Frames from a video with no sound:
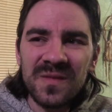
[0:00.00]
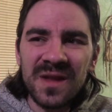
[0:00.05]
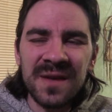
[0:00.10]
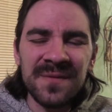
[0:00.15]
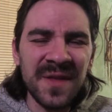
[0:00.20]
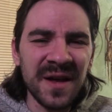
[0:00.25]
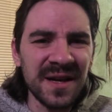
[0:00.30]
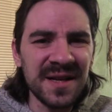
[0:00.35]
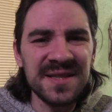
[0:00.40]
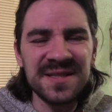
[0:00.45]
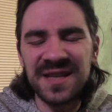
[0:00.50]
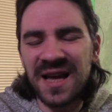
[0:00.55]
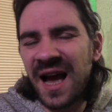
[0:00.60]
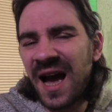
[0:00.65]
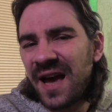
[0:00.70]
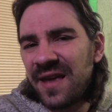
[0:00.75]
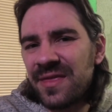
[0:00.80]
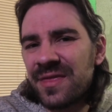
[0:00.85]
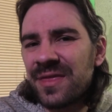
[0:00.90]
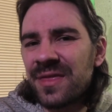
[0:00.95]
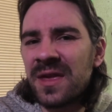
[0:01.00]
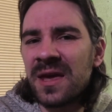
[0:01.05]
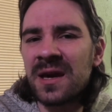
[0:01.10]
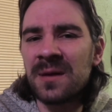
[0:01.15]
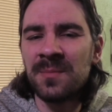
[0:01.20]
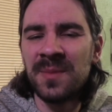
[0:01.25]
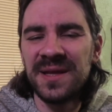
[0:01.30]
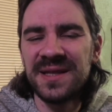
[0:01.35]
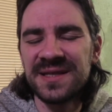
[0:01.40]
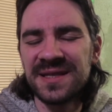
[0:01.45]
that is, I think, a
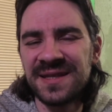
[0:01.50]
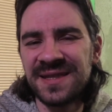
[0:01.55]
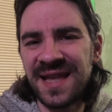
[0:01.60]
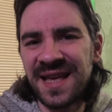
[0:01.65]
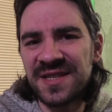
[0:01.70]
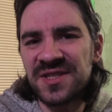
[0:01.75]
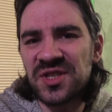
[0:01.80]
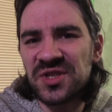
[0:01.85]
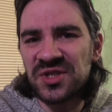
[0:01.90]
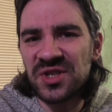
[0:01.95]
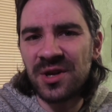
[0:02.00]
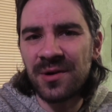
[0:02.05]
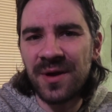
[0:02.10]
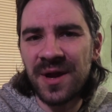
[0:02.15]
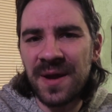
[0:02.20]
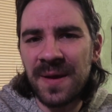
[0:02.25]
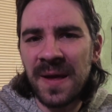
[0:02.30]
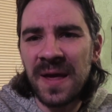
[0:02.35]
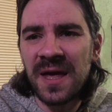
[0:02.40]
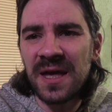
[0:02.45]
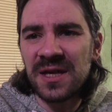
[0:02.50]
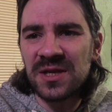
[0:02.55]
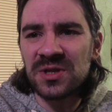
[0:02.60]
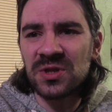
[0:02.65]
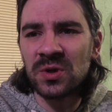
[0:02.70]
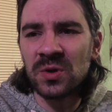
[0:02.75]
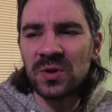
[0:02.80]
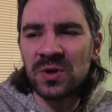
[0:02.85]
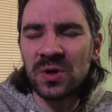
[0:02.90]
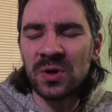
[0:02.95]
bit unnecessary.
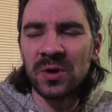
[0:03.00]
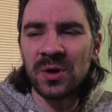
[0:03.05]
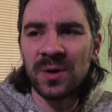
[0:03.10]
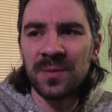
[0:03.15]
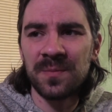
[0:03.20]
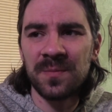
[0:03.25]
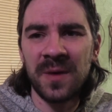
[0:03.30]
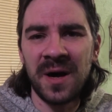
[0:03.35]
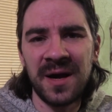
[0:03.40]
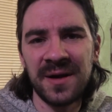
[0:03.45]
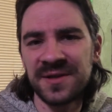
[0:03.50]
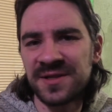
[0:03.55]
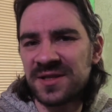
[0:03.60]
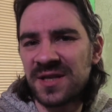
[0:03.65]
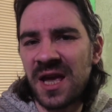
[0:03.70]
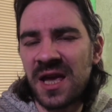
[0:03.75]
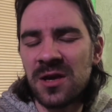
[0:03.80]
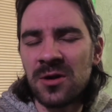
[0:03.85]
So your say